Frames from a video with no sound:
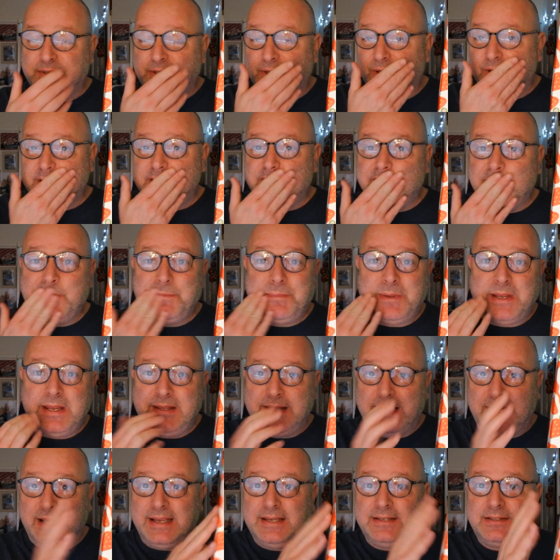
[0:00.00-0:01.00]
99p
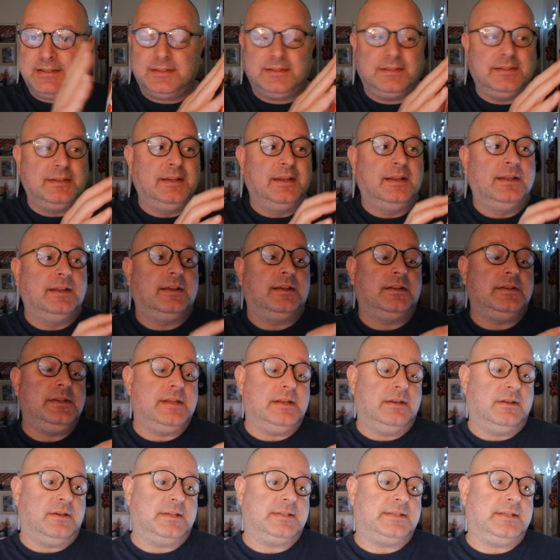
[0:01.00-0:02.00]
that is. And
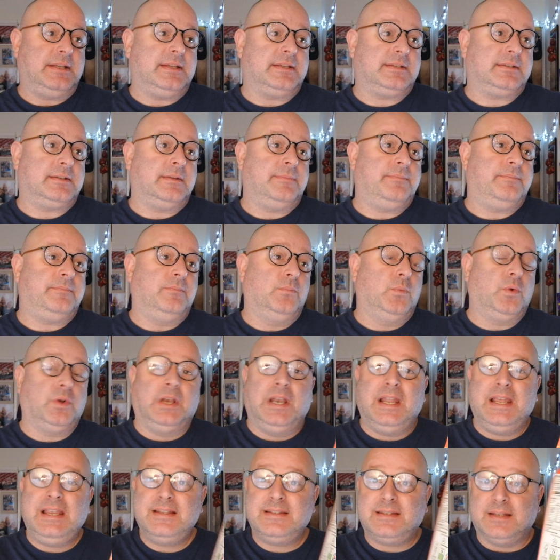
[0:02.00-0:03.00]
you, like I said, it's a one
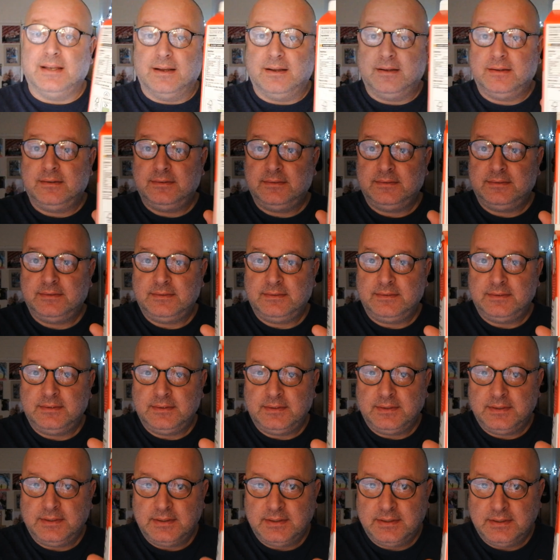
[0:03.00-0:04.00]
litre.
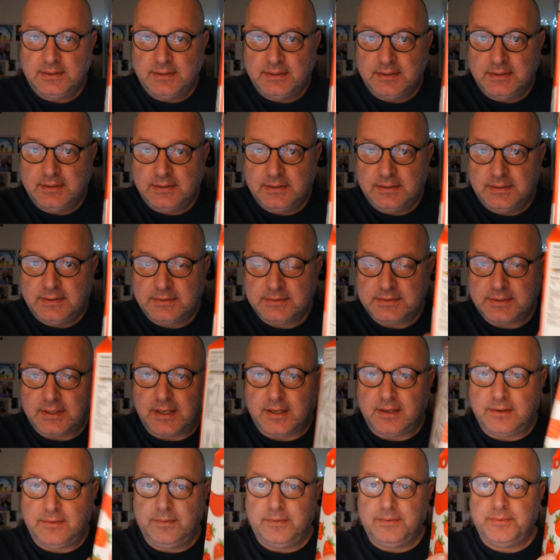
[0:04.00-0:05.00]

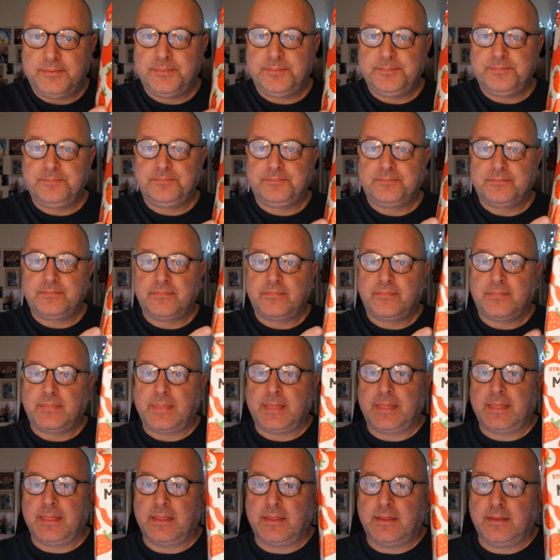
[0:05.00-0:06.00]
So,
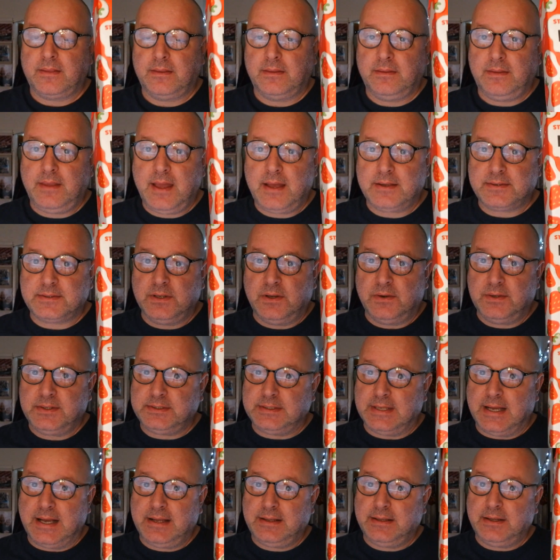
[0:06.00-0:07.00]
yeah, it's nice
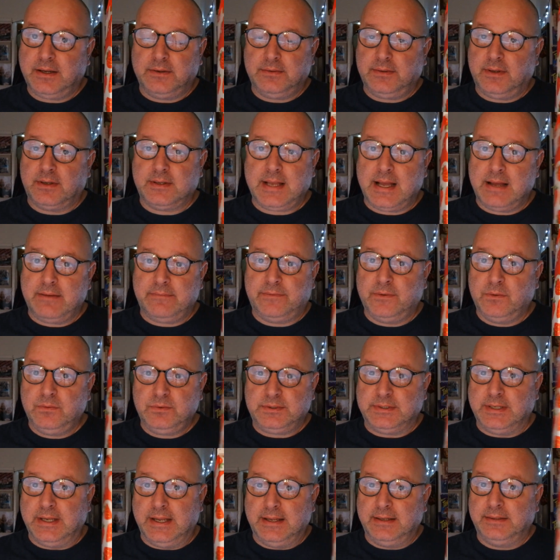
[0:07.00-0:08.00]
that. I, I can't
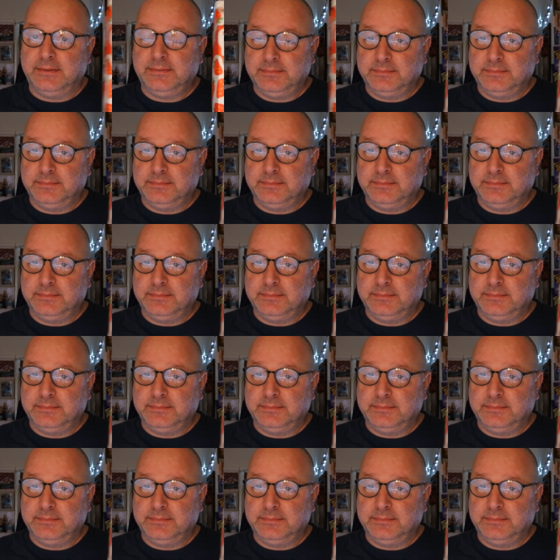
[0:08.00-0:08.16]
fault it.